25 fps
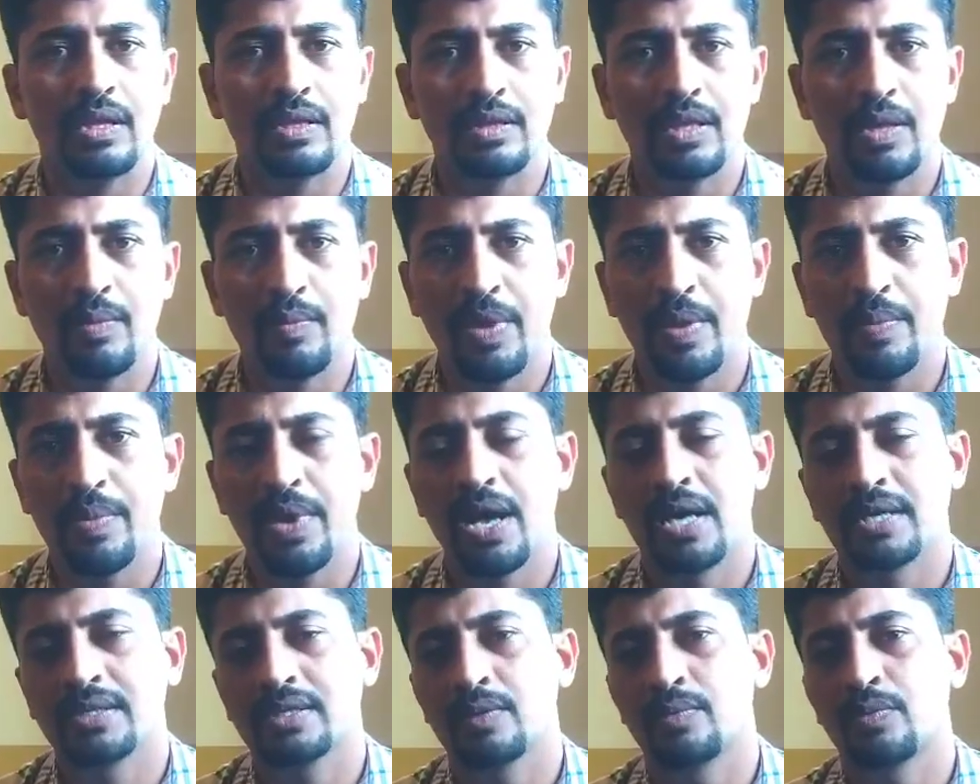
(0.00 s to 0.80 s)
they may be
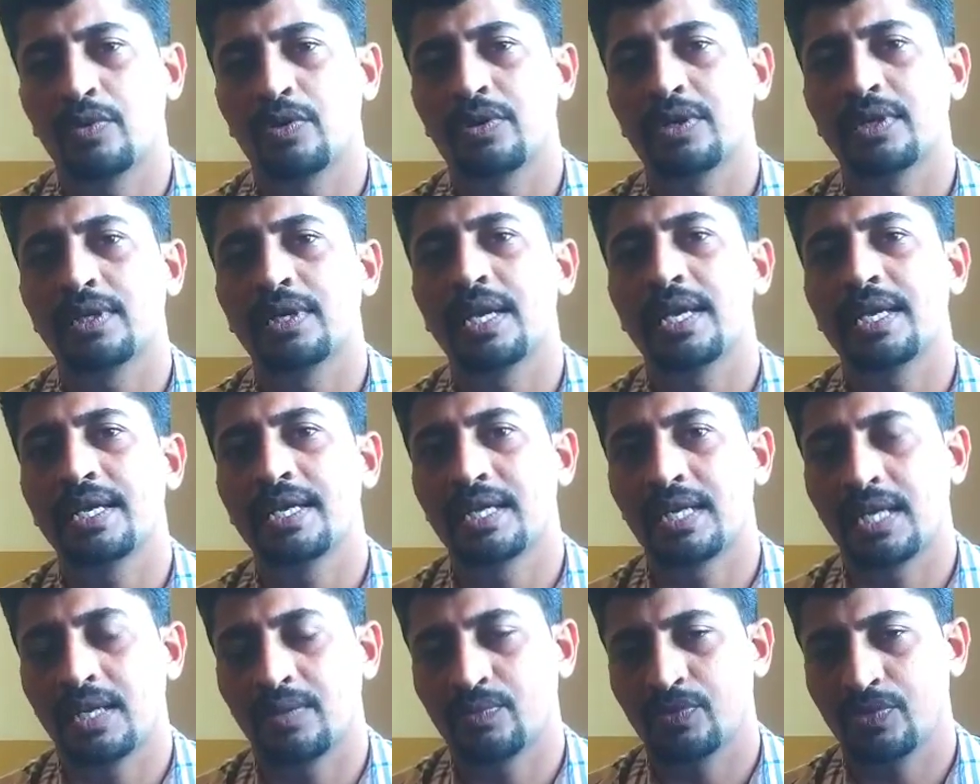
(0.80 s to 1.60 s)
asked about the
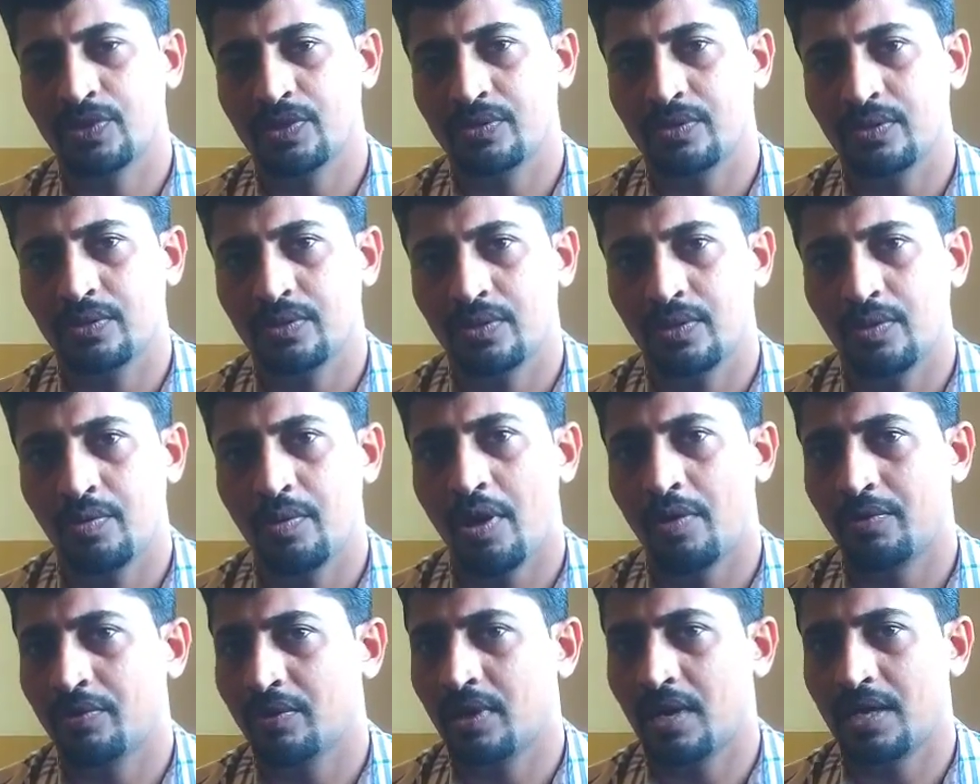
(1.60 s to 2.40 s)
diagrams. You
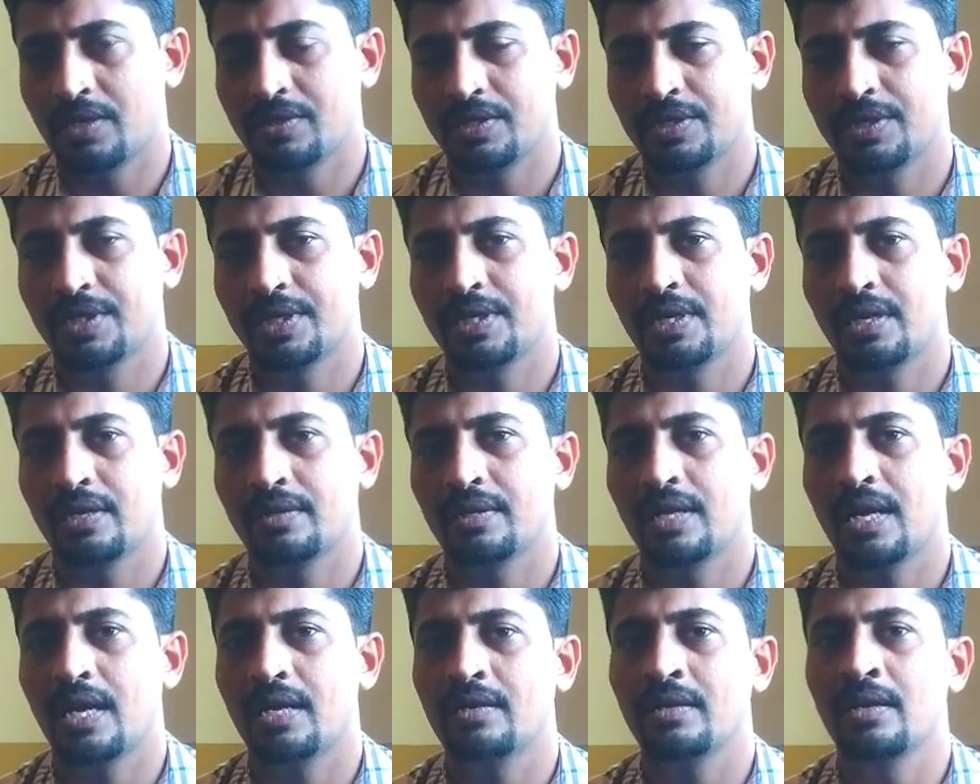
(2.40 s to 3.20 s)
have to concentrate
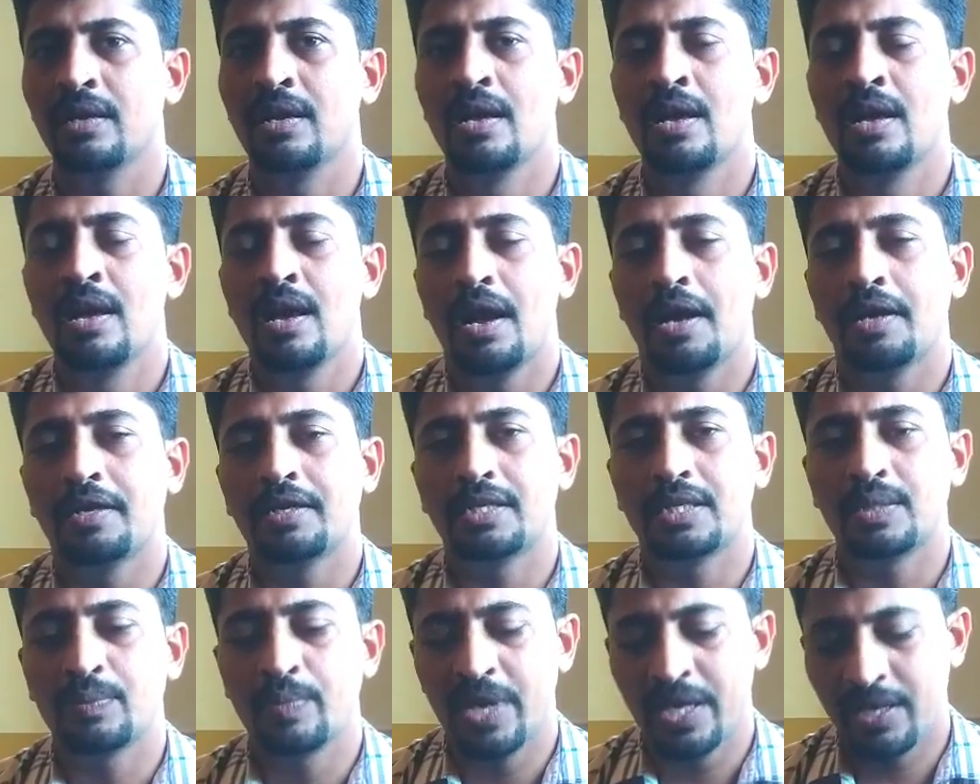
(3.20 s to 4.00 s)
on that.
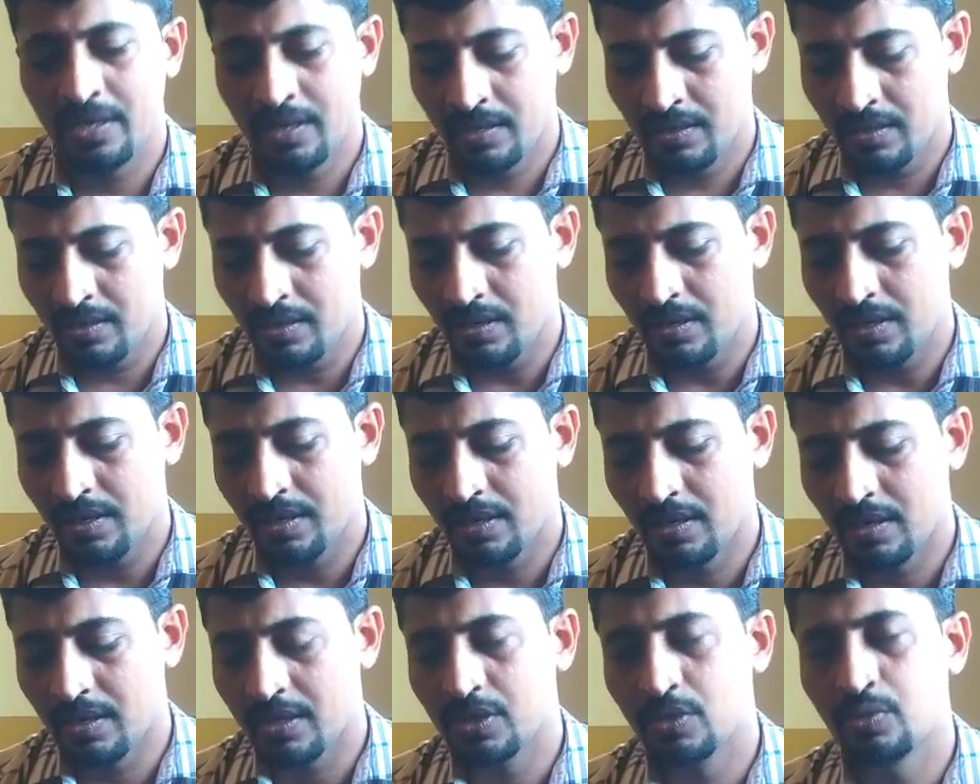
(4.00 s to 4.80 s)
And remaining
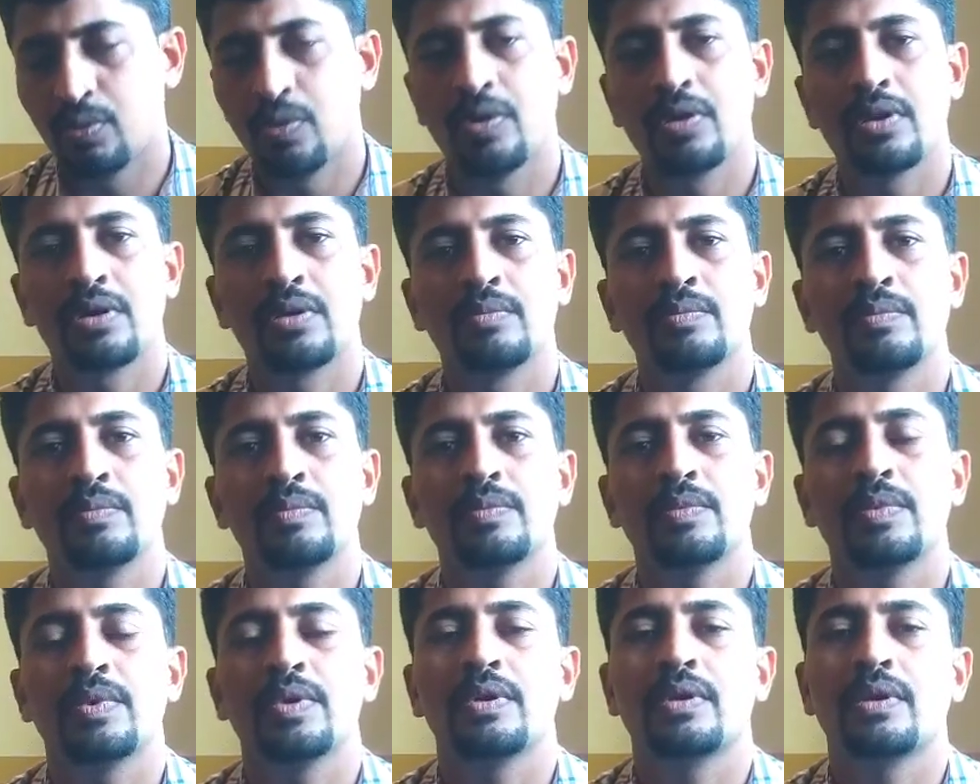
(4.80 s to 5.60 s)
in
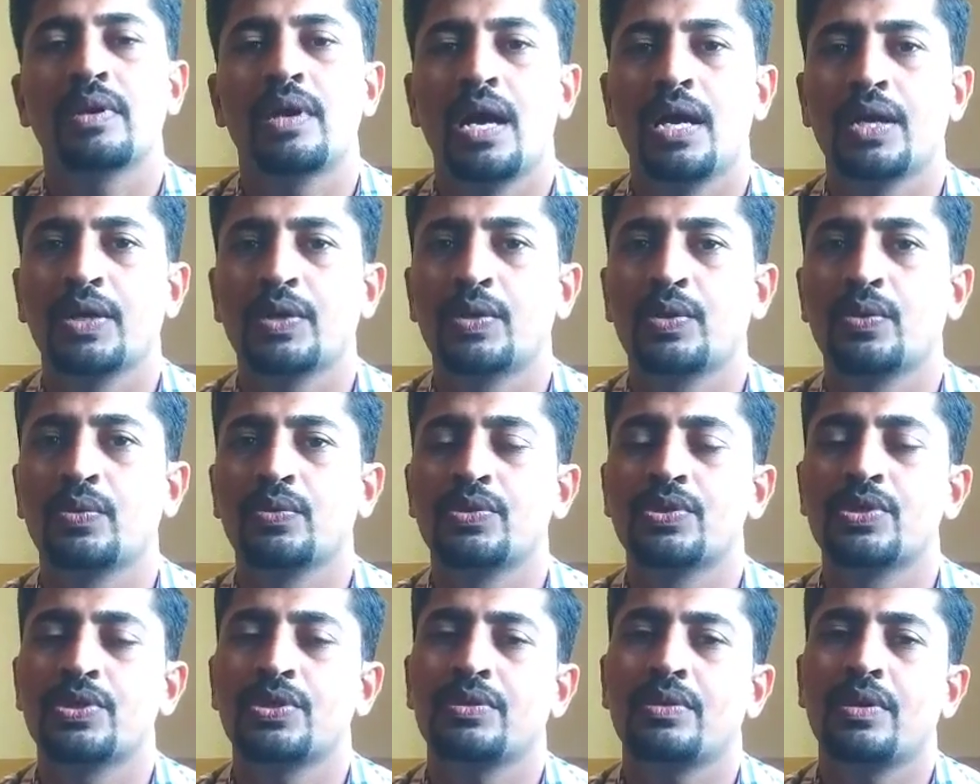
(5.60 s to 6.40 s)
earthworm,
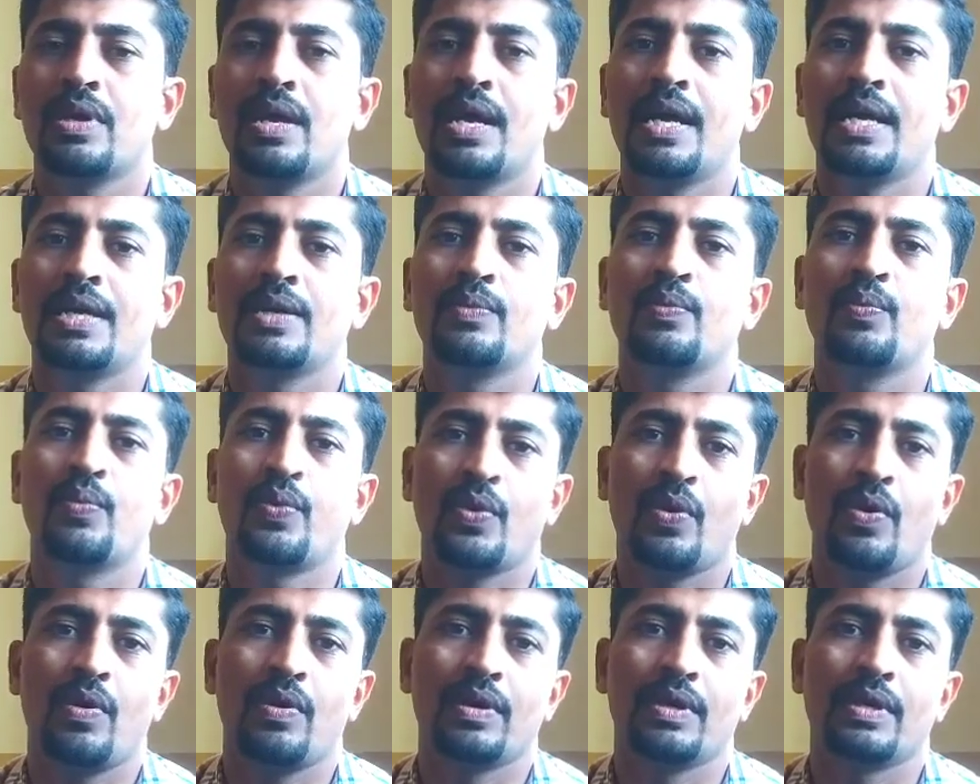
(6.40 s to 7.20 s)
cockroach, and
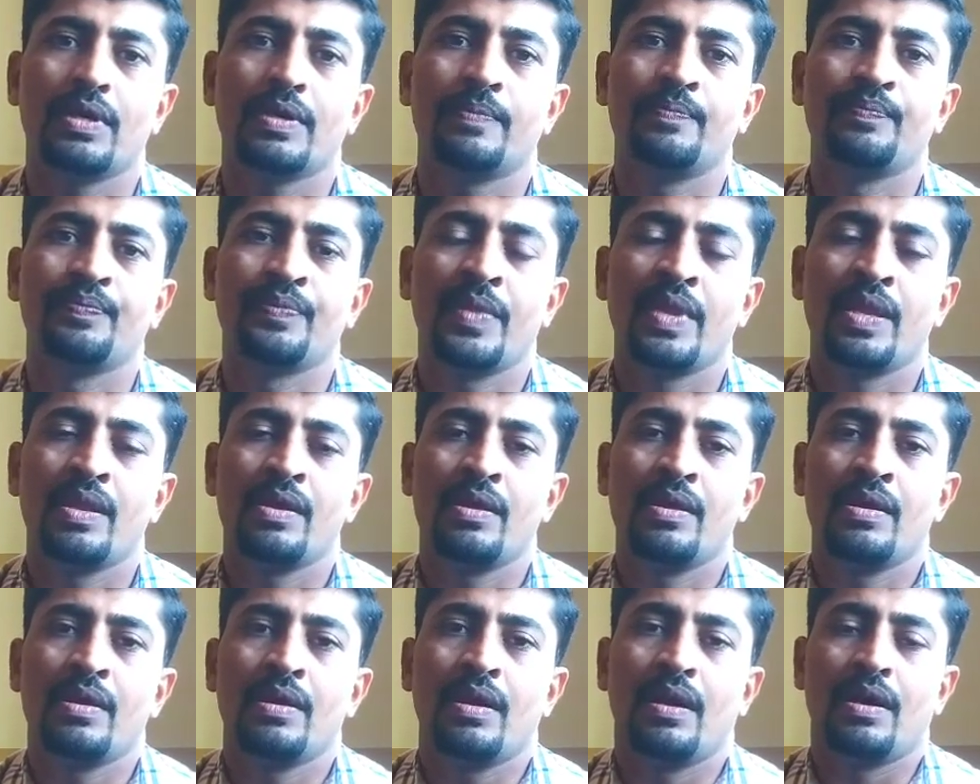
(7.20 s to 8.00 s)
frog,
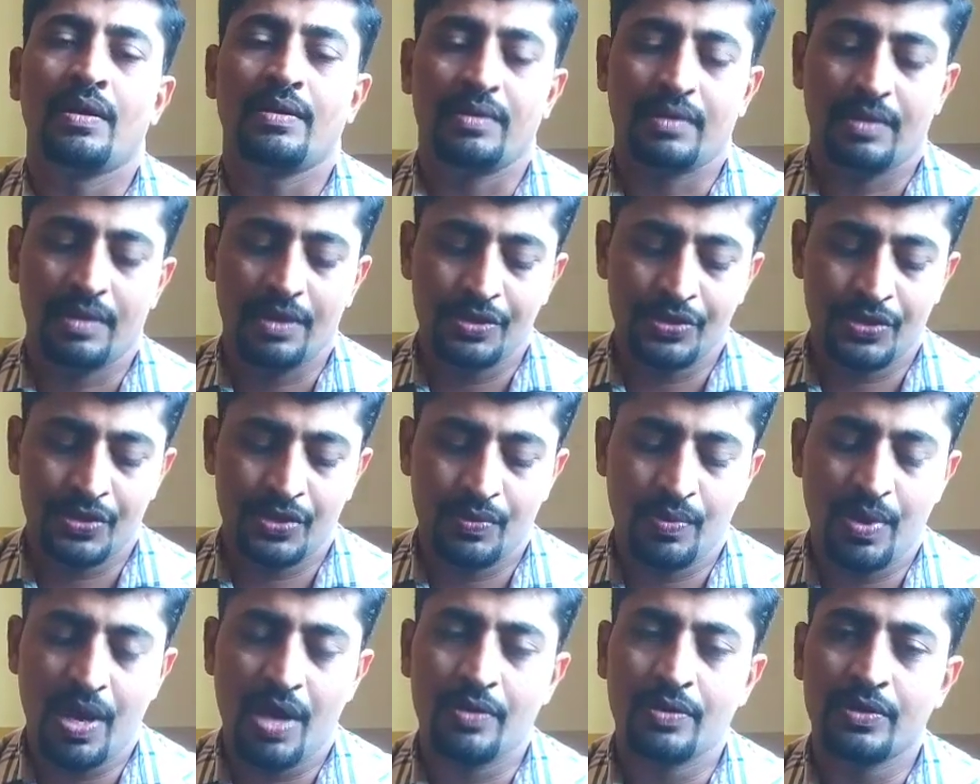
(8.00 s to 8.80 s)
at least
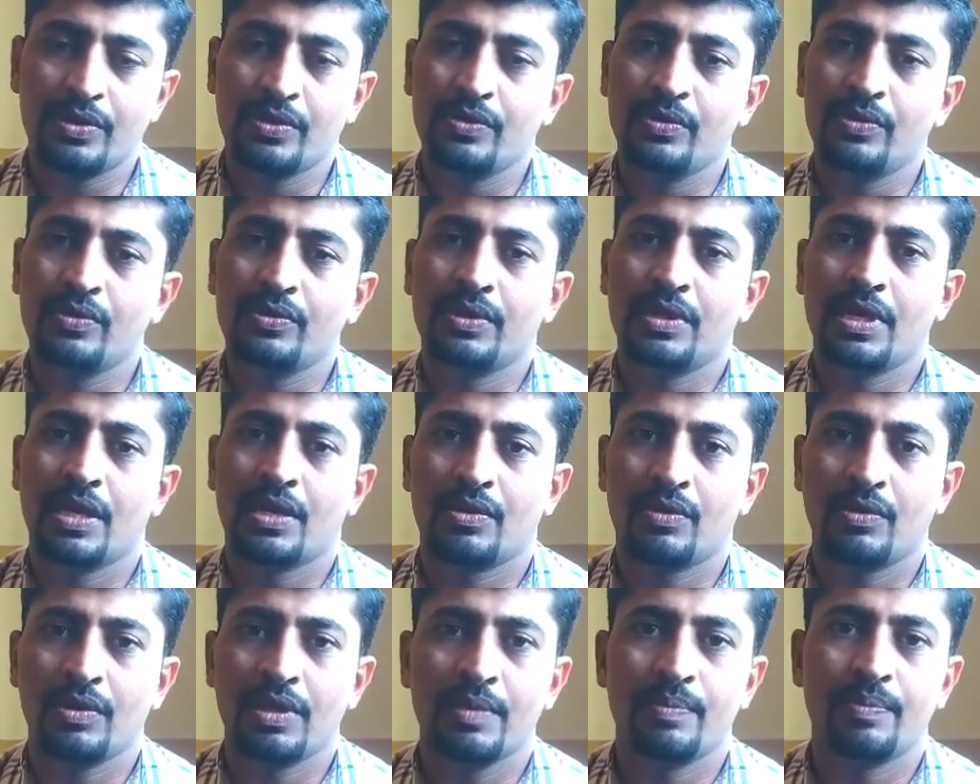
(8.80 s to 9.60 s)
you have to
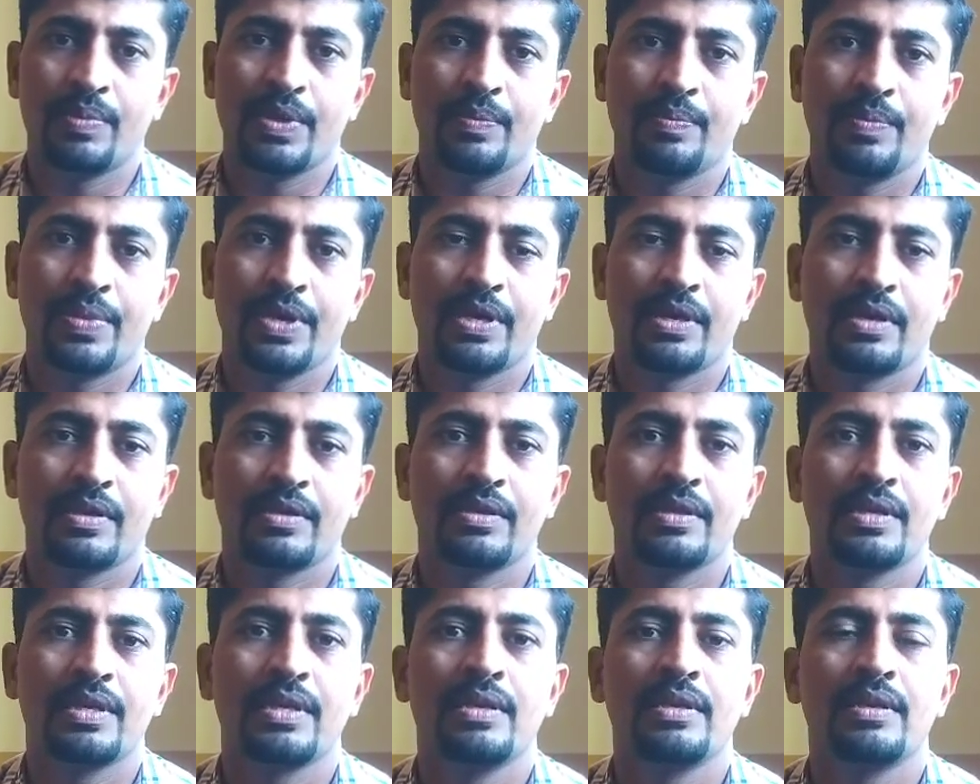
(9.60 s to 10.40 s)
thoroughly prepare
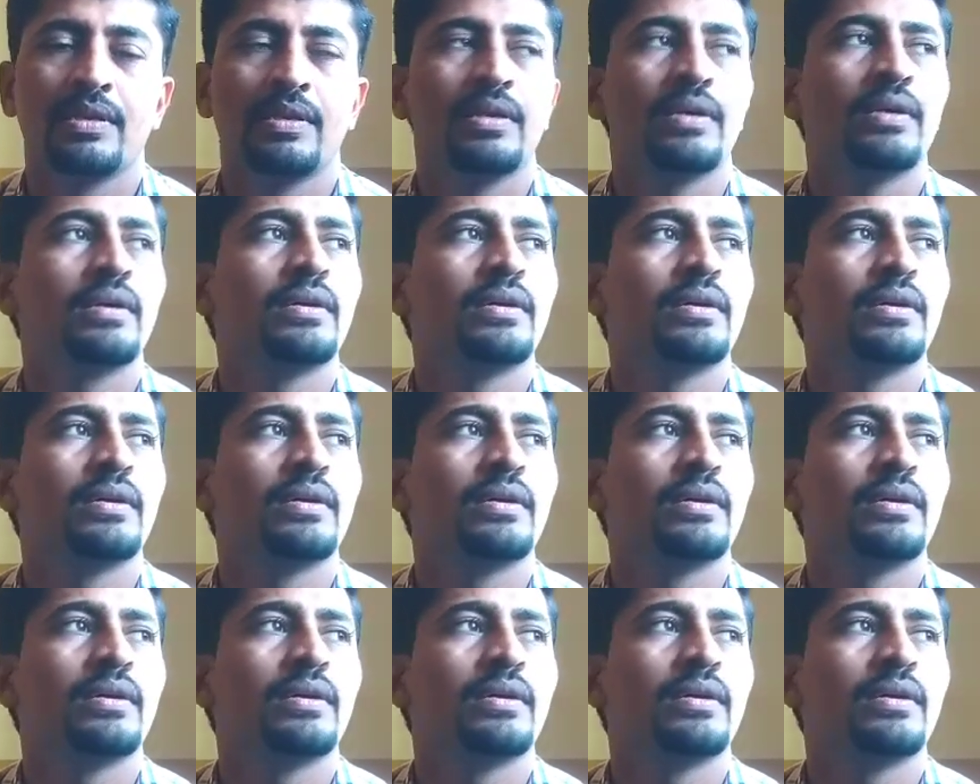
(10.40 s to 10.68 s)
the